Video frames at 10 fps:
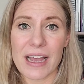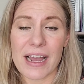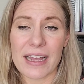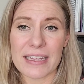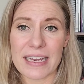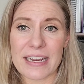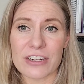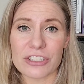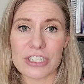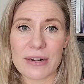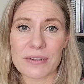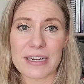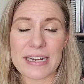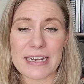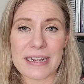uh, getting your shower
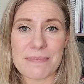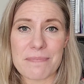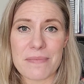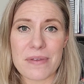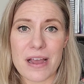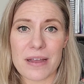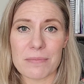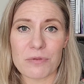in, um,